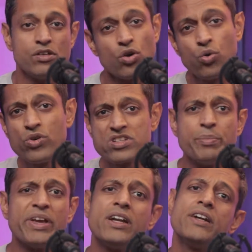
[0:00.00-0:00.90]
So who is a
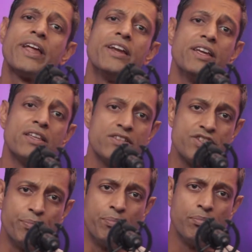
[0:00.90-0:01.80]
beginner trainee at the
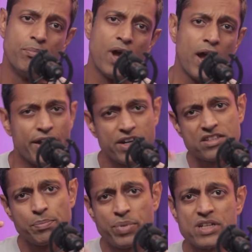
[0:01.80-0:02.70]
gym? It is
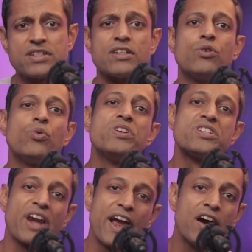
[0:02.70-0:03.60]
the person who is
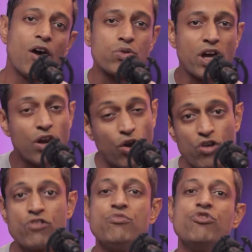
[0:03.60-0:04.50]
trying out a
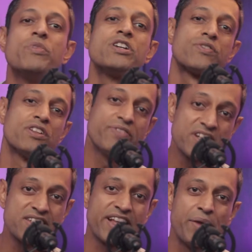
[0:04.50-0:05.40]
lot of movements for the
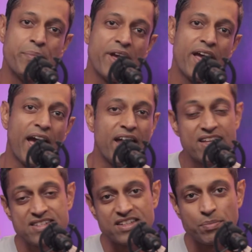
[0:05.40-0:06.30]
first time and
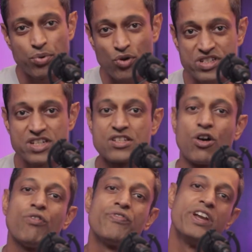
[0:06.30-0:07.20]
is in the process
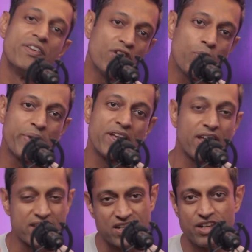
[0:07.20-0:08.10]
of developing
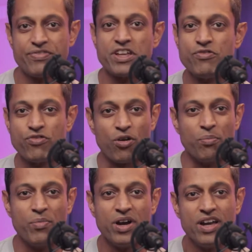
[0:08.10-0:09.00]
his lifting
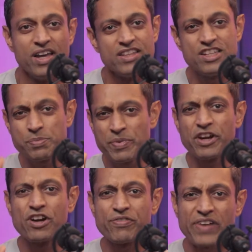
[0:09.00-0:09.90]
form. This
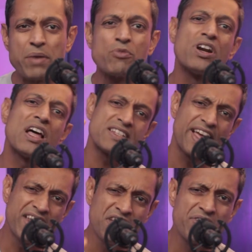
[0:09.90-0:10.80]
period of time could last
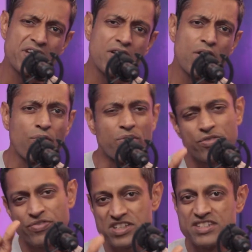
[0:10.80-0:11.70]
anywhere from the
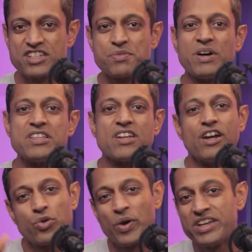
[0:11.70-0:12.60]
first 6 months
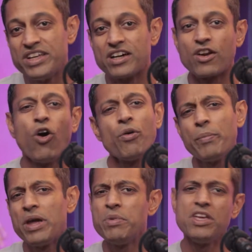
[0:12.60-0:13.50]
to a year or
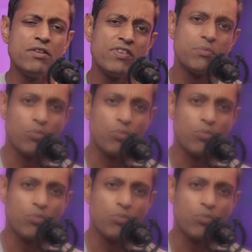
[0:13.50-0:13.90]
maybe even